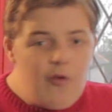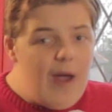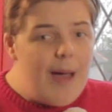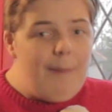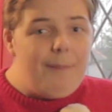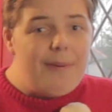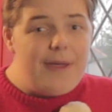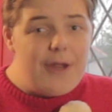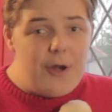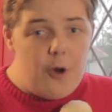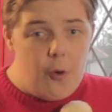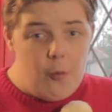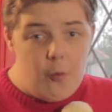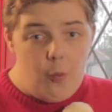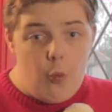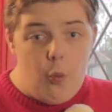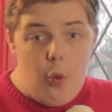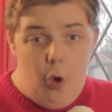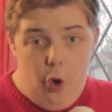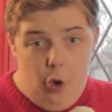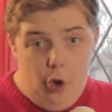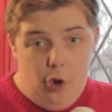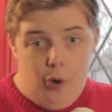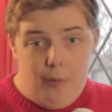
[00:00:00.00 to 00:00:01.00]
Wrapping up
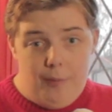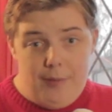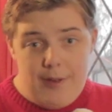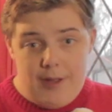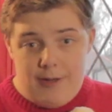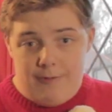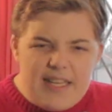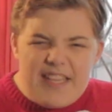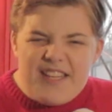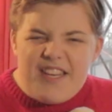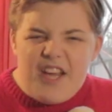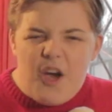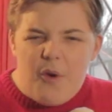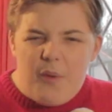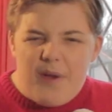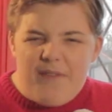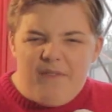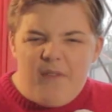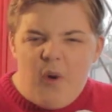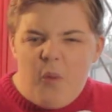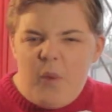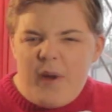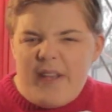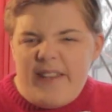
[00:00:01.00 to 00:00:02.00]
warm. You know,
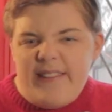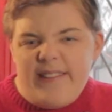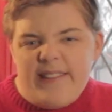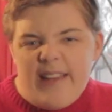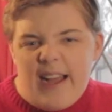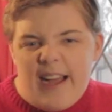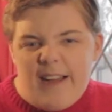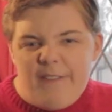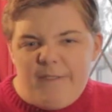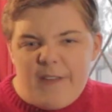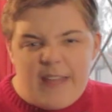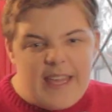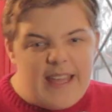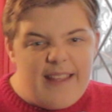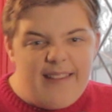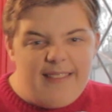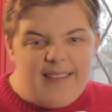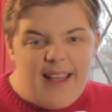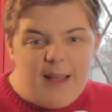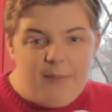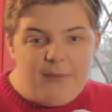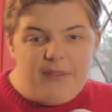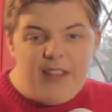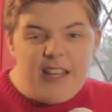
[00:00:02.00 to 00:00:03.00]
in the winter, I think
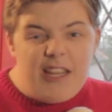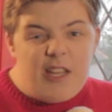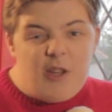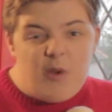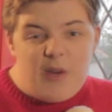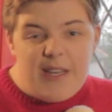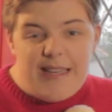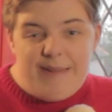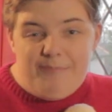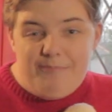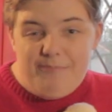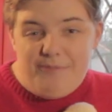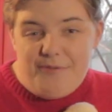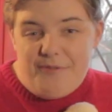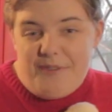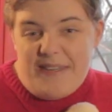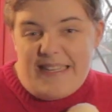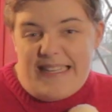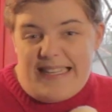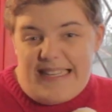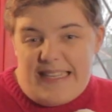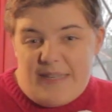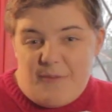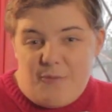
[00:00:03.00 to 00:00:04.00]
it's absolutely
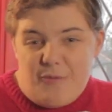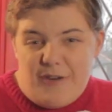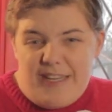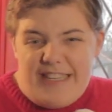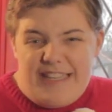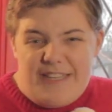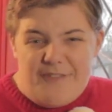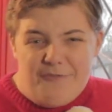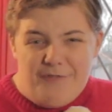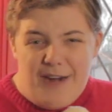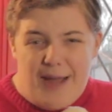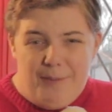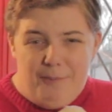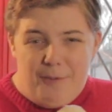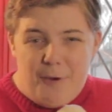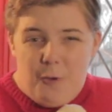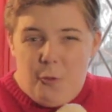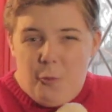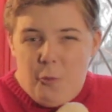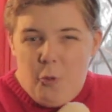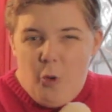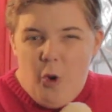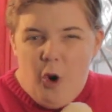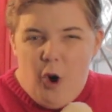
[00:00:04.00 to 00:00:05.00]
brilliant when you wrap
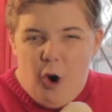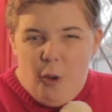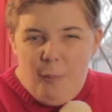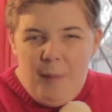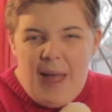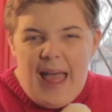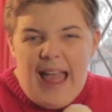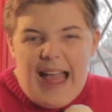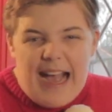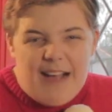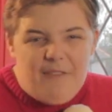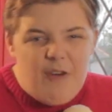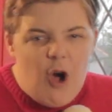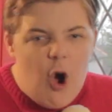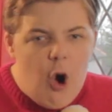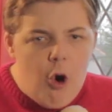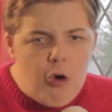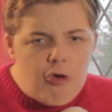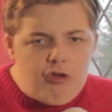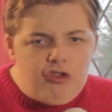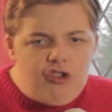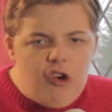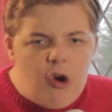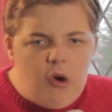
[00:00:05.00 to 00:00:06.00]
up warm. Have a
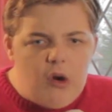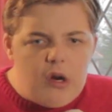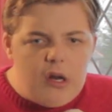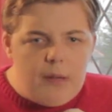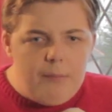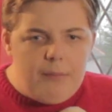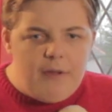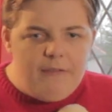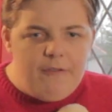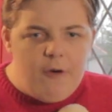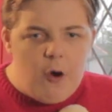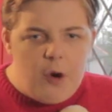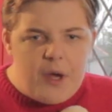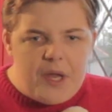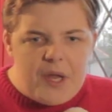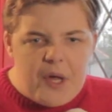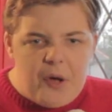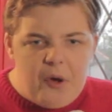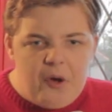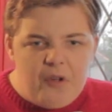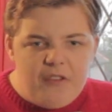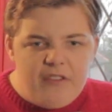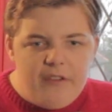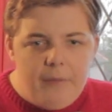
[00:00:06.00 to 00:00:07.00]
hot chocolate before you
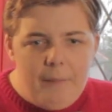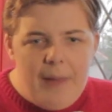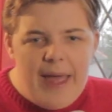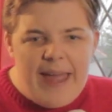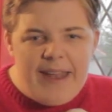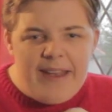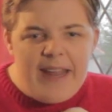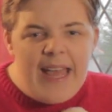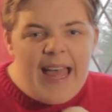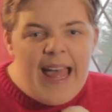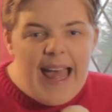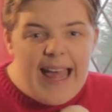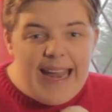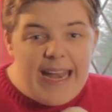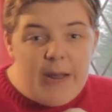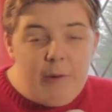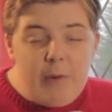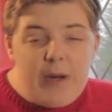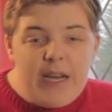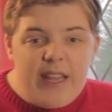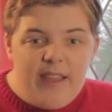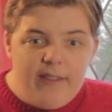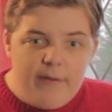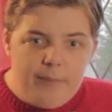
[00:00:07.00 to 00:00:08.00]
go to bed.
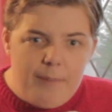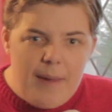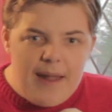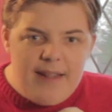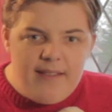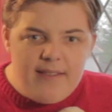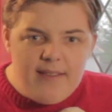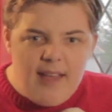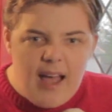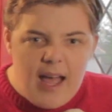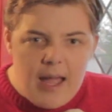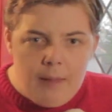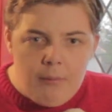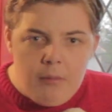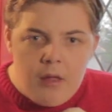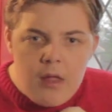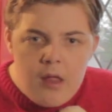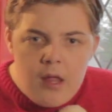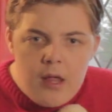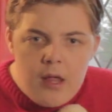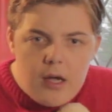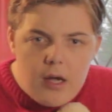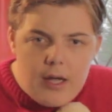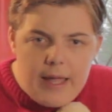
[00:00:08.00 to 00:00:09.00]
Now when it's bedtime,
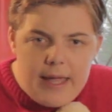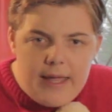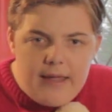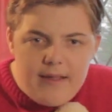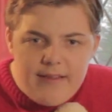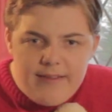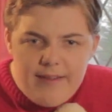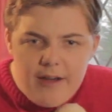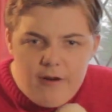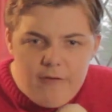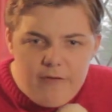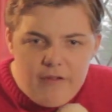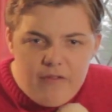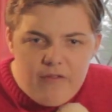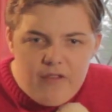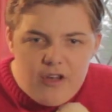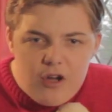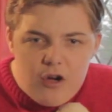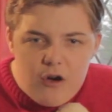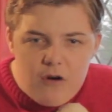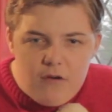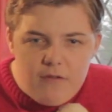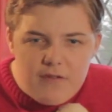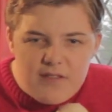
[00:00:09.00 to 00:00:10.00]
get yourself in the
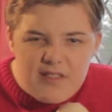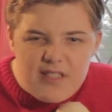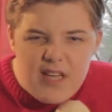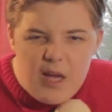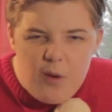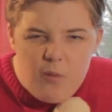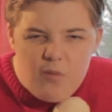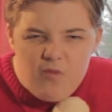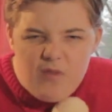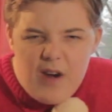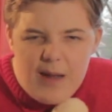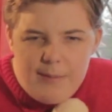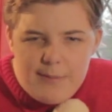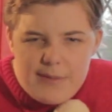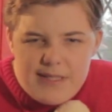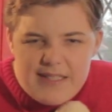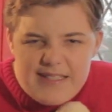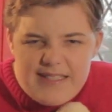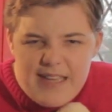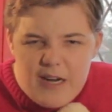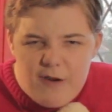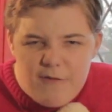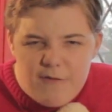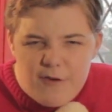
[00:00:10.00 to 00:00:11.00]
covers and wrap
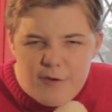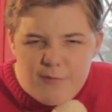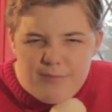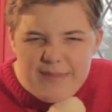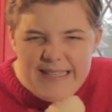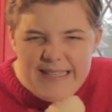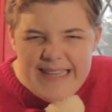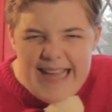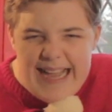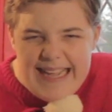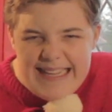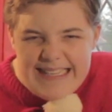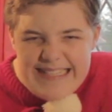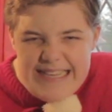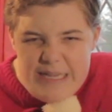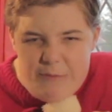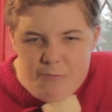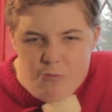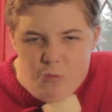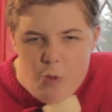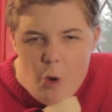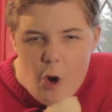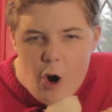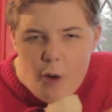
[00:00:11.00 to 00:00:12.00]
yourself up nice
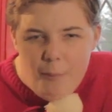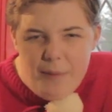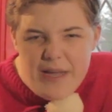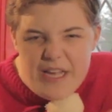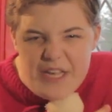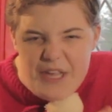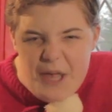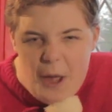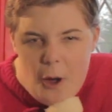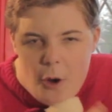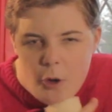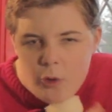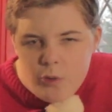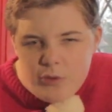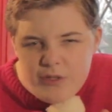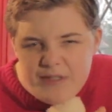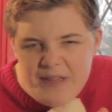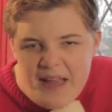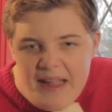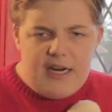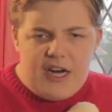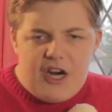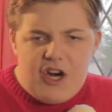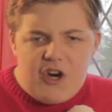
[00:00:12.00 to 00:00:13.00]
and warm and
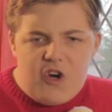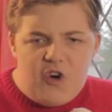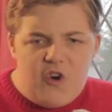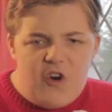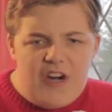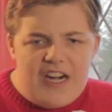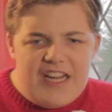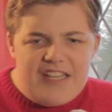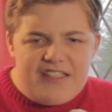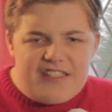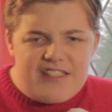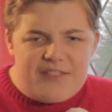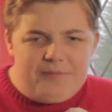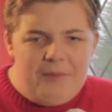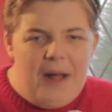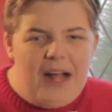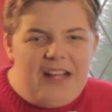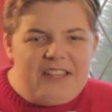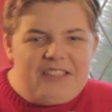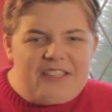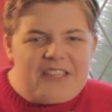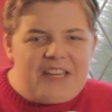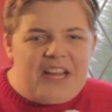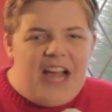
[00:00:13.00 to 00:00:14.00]
cozy.
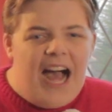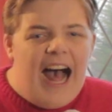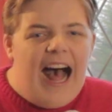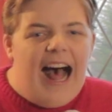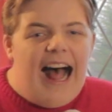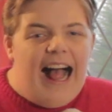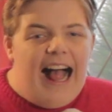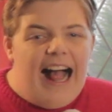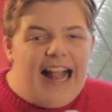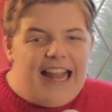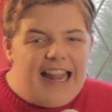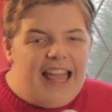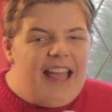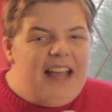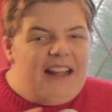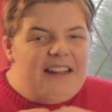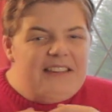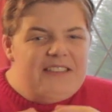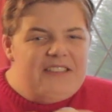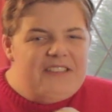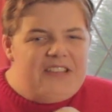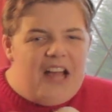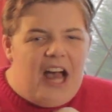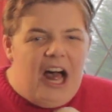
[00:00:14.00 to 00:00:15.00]
Christmas
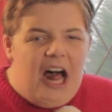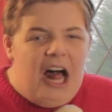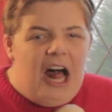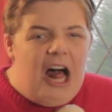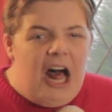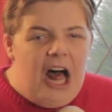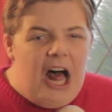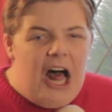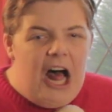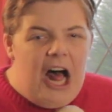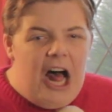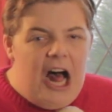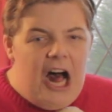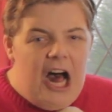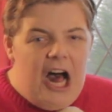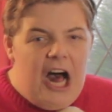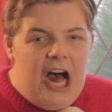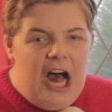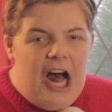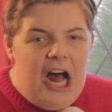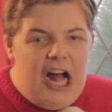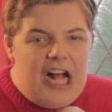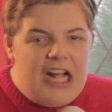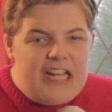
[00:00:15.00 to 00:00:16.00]

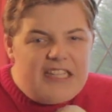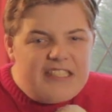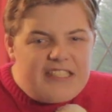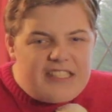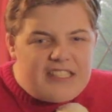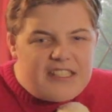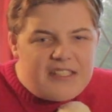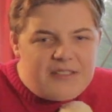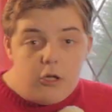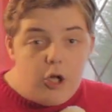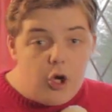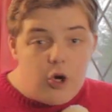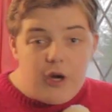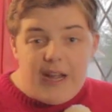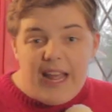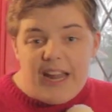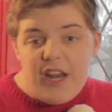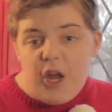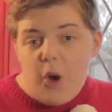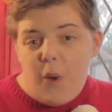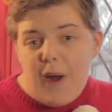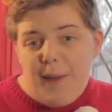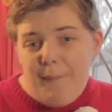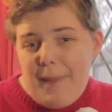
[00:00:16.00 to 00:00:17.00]
calendars! Look, I
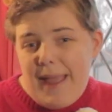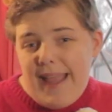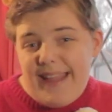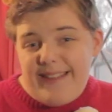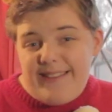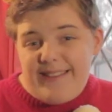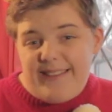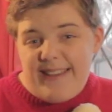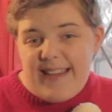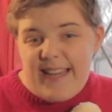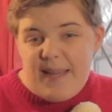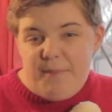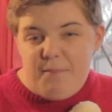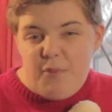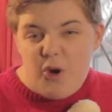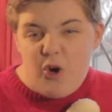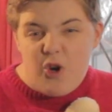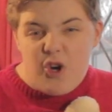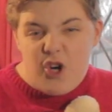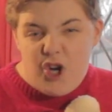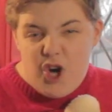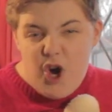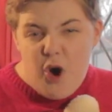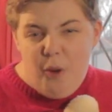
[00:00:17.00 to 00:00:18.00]
know I'm 18,
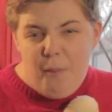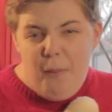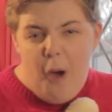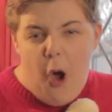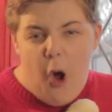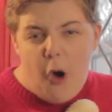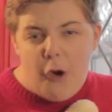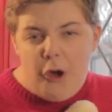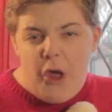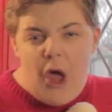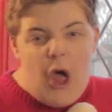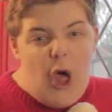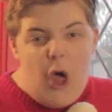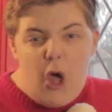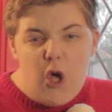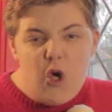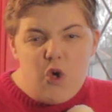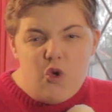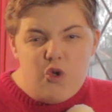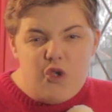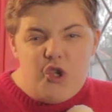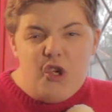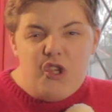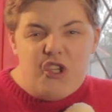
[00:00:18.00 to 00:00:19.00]
but come on,
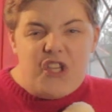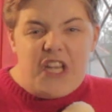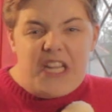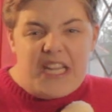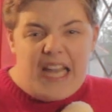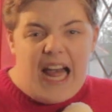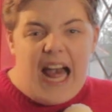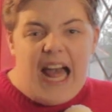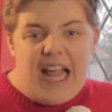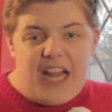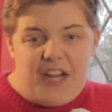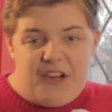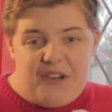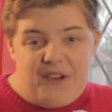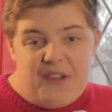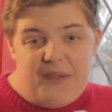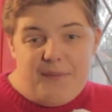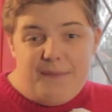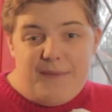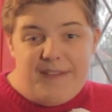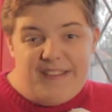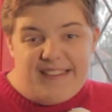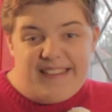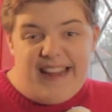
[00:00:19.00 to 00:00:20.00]
who doesn't like
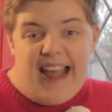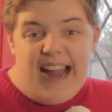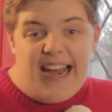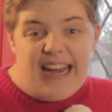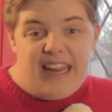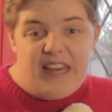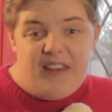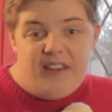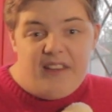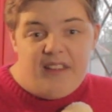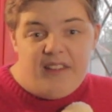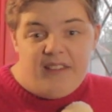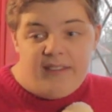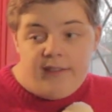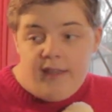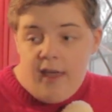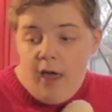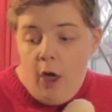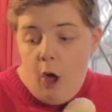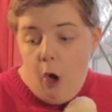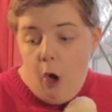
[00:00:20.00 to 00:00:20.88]
Christmas calendars?